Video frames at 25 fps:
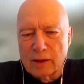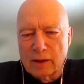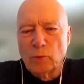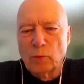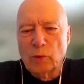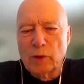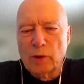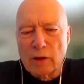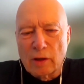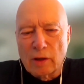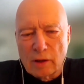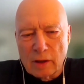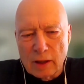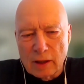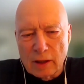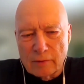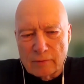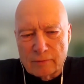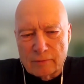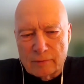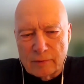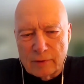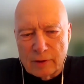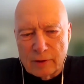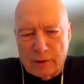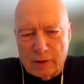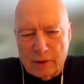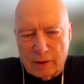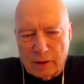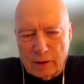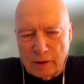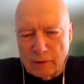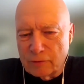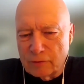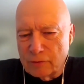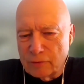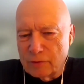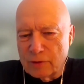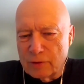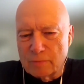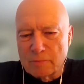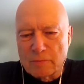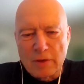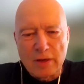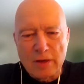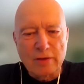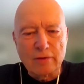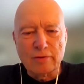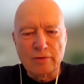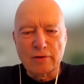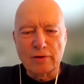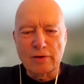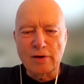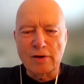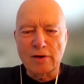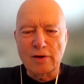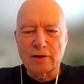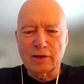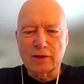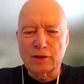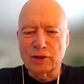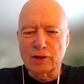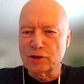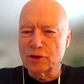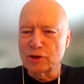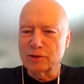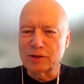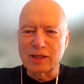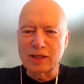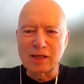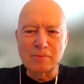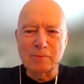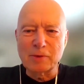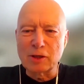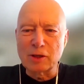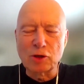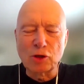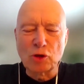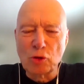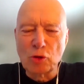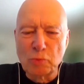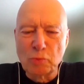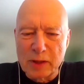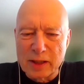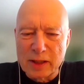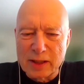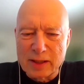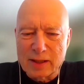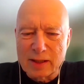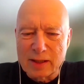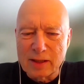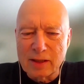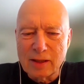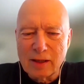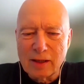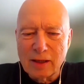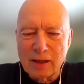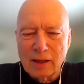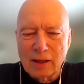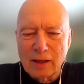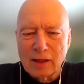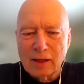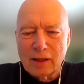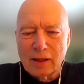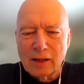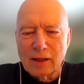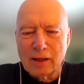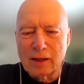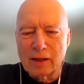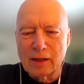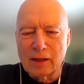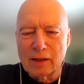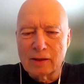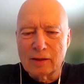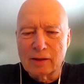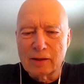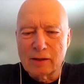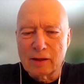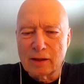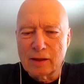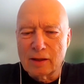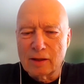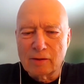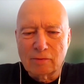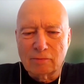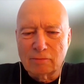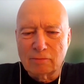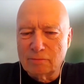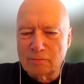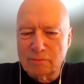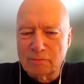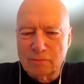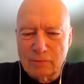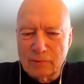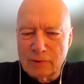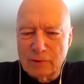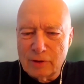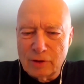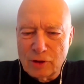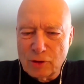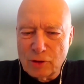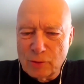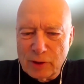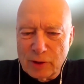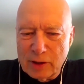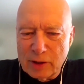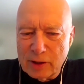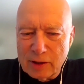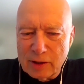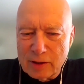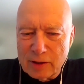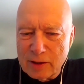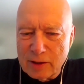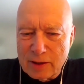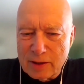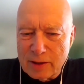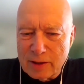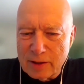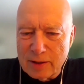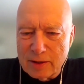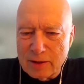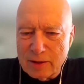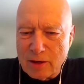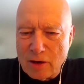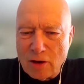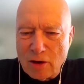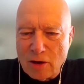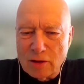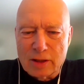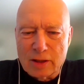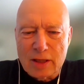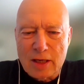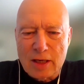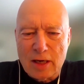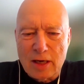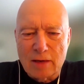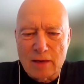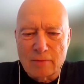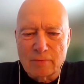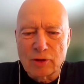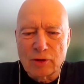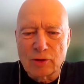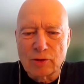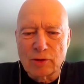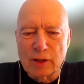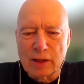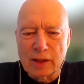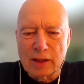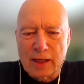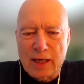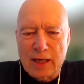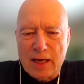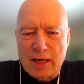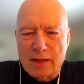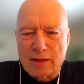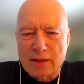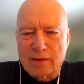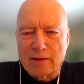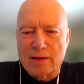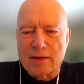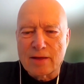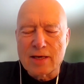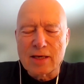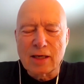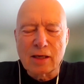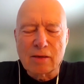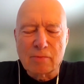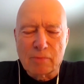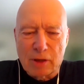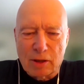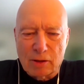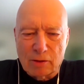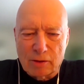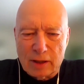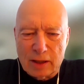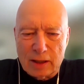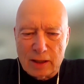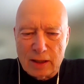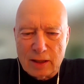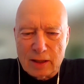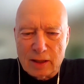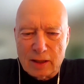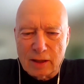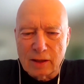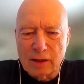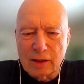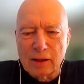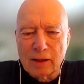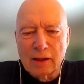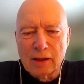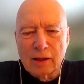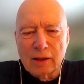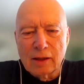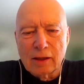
We all have, if the mother-in-law is keeping too busy and doing things all the time so they can't think about anything,